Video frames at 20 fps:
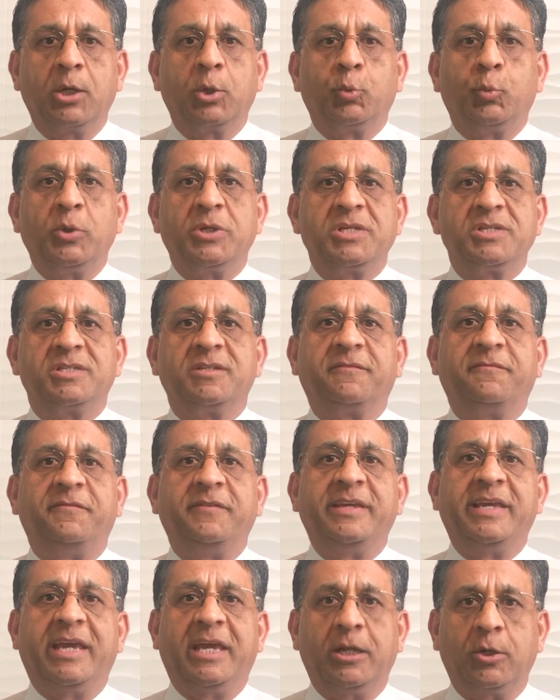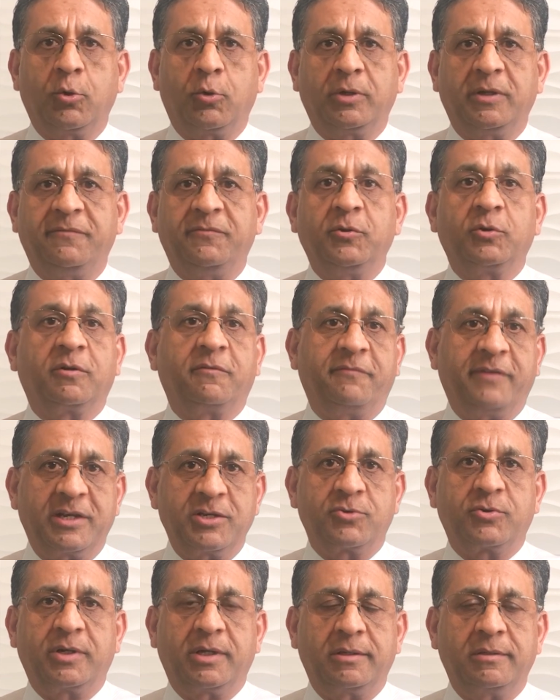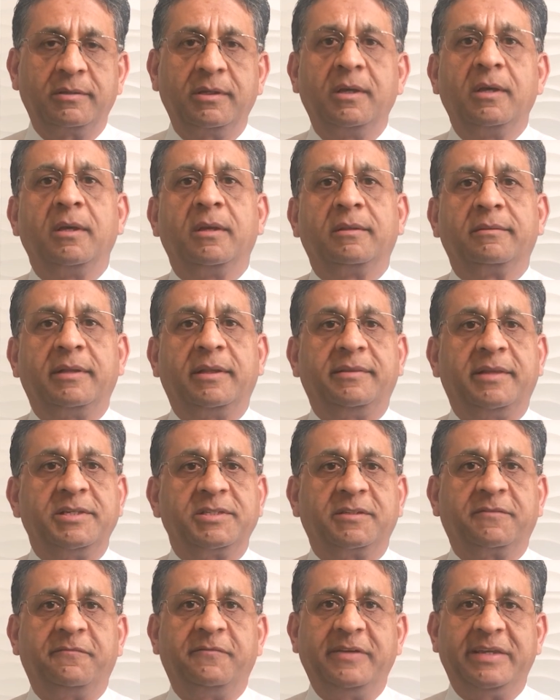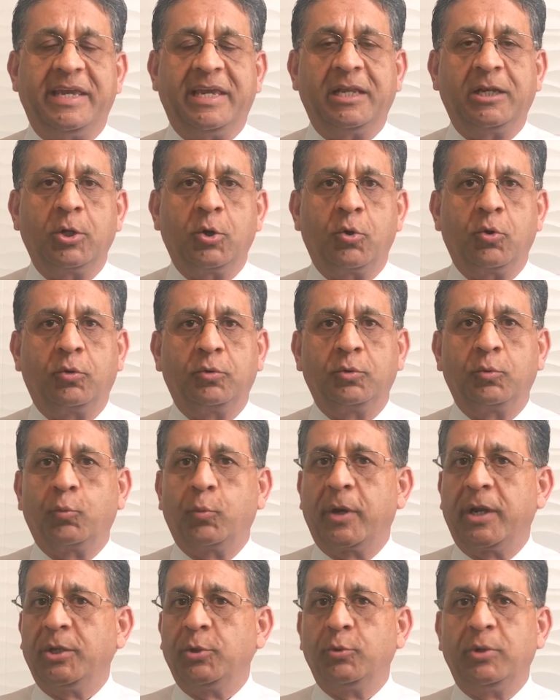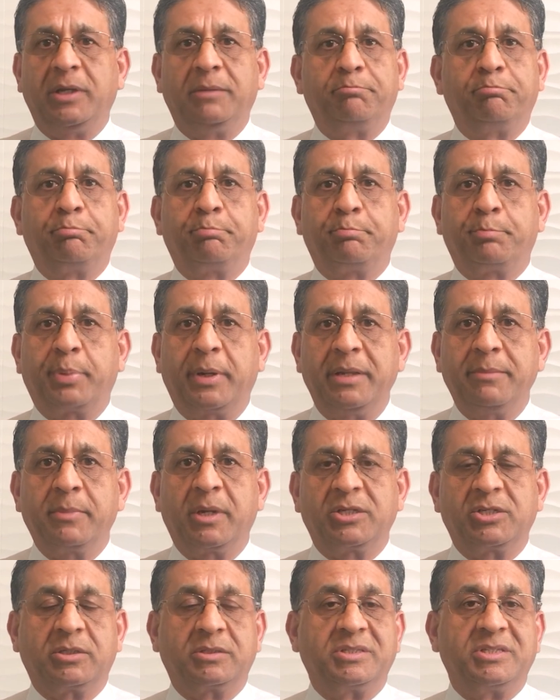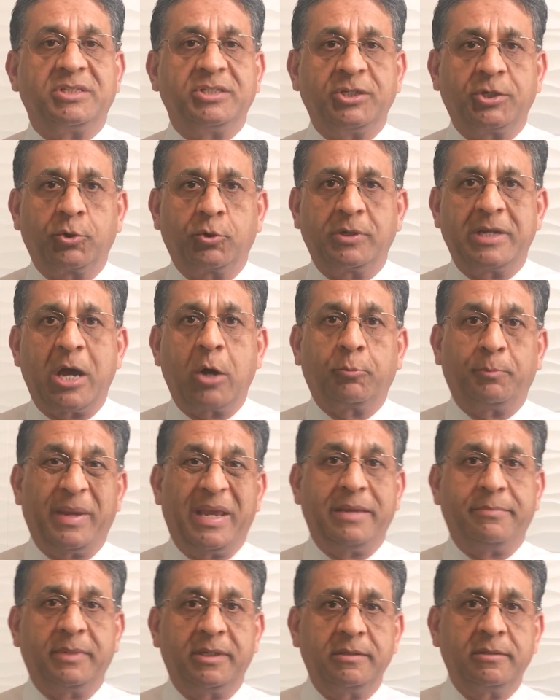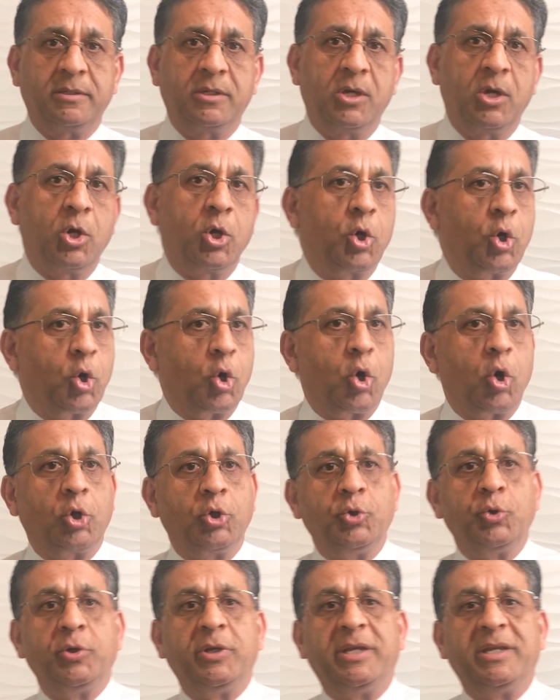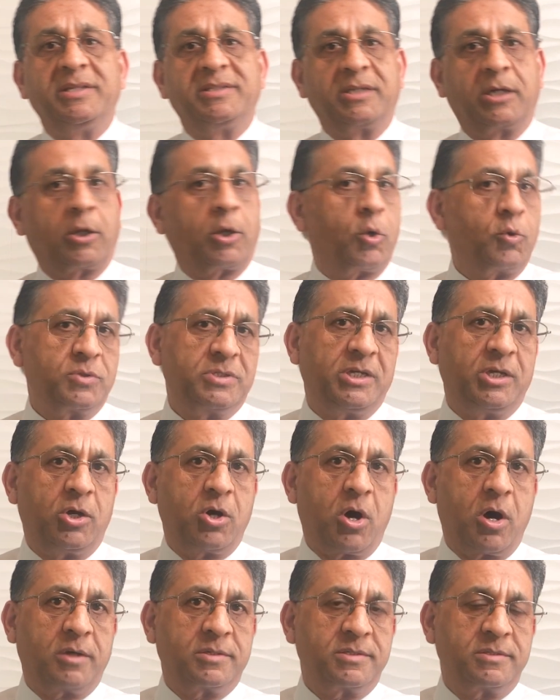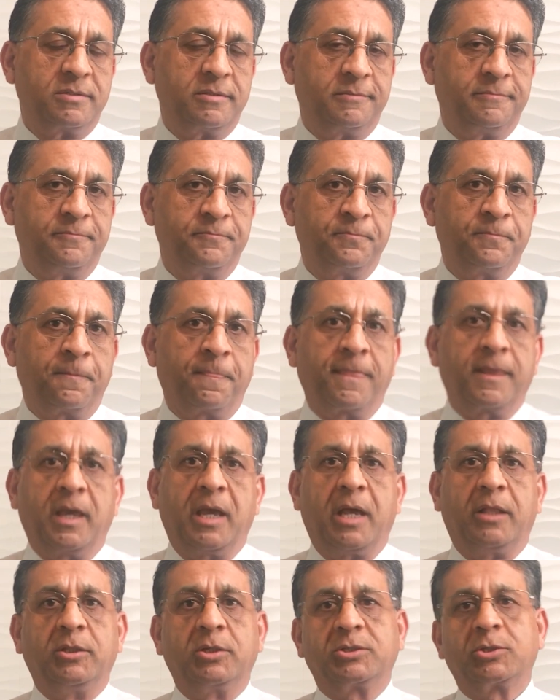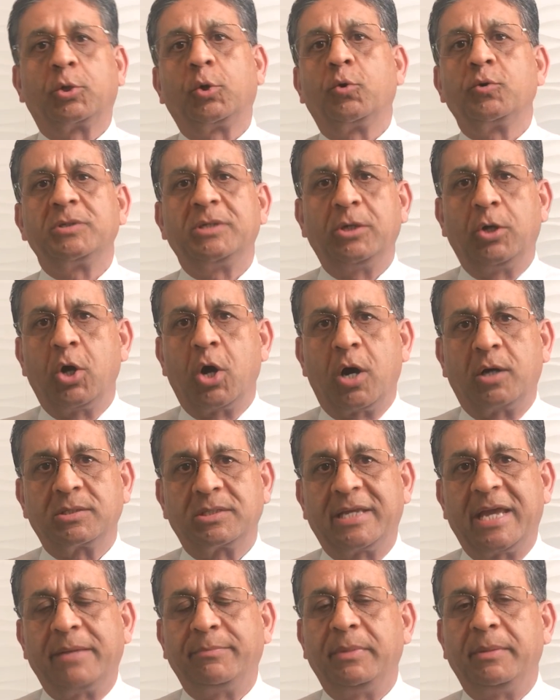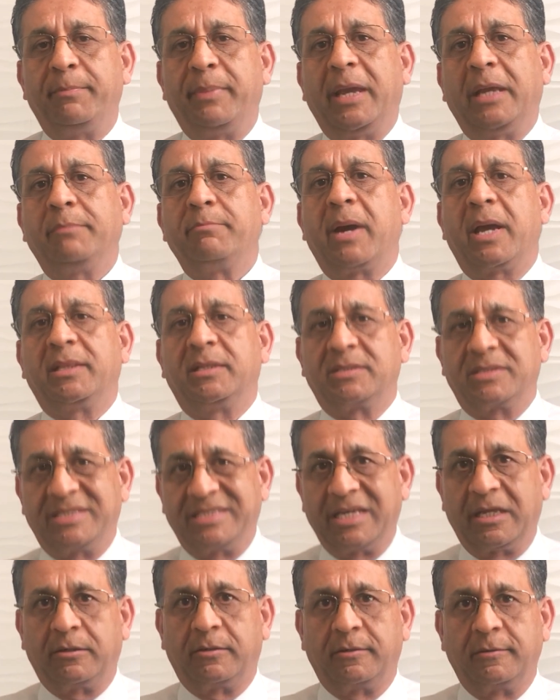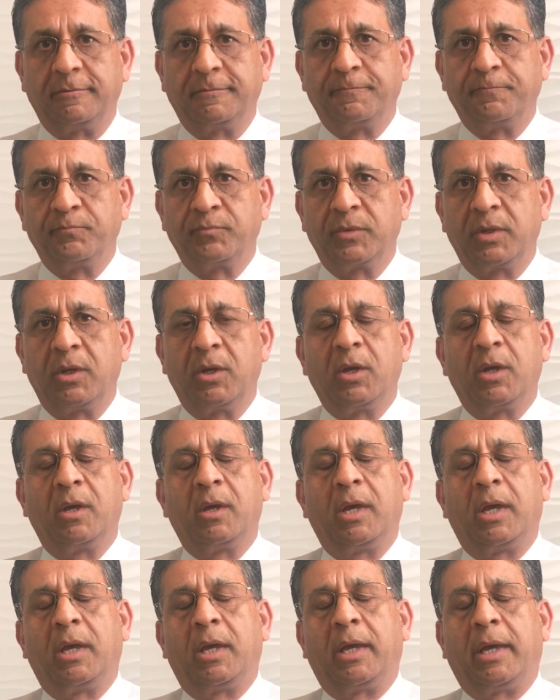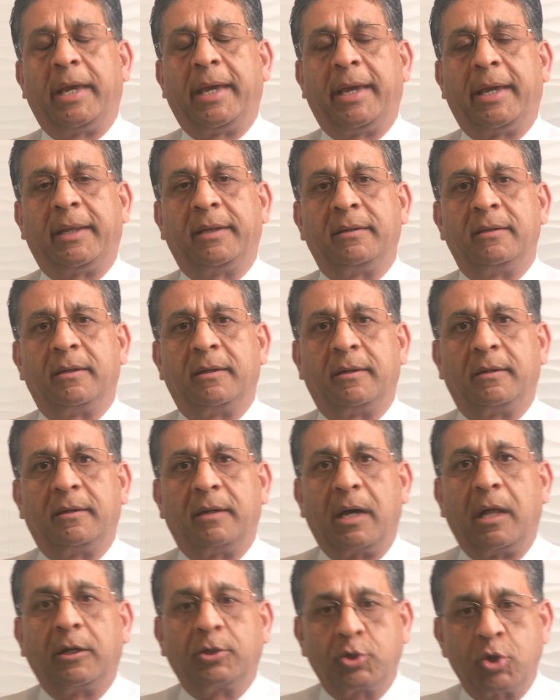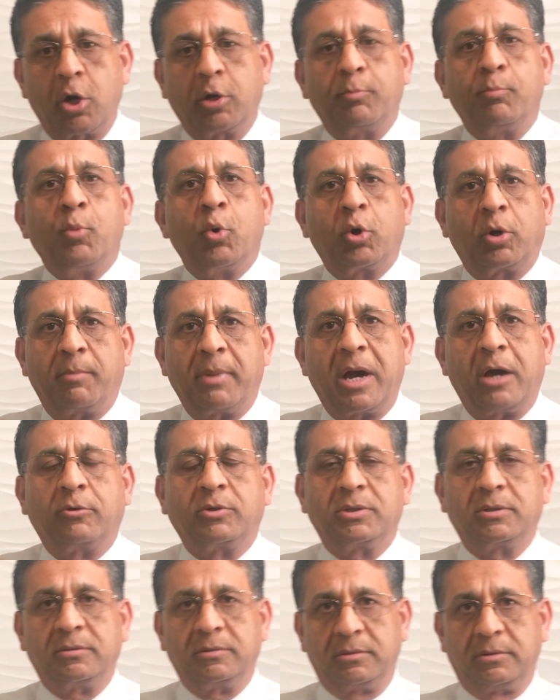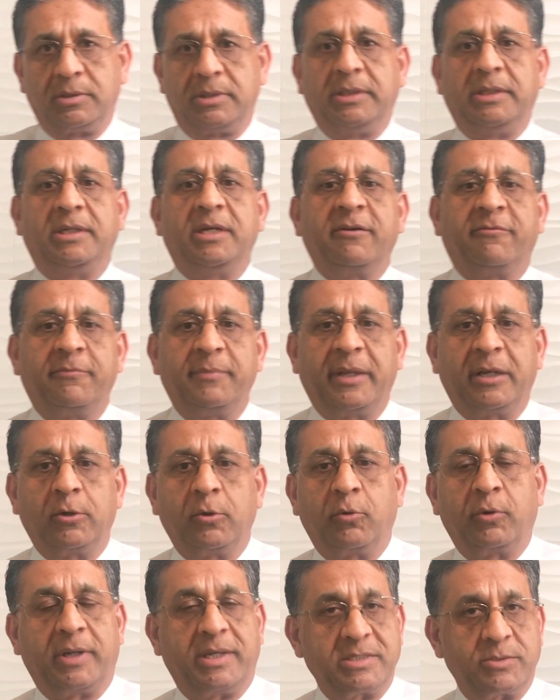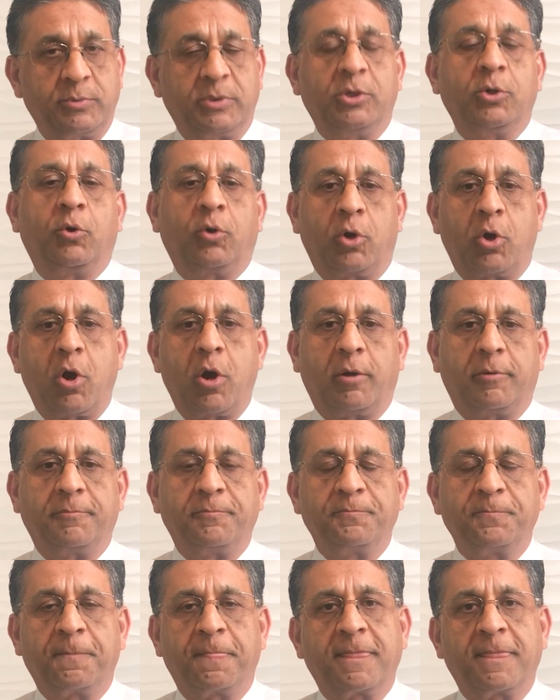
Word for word: which is the V A loan. If you're a veteran, then there's a V A loan where you need pretty much zero down payment. All you need is a closing cost, and this closing cost can be paid by the seller. And uh, I'll talk more about the government loan as we go along.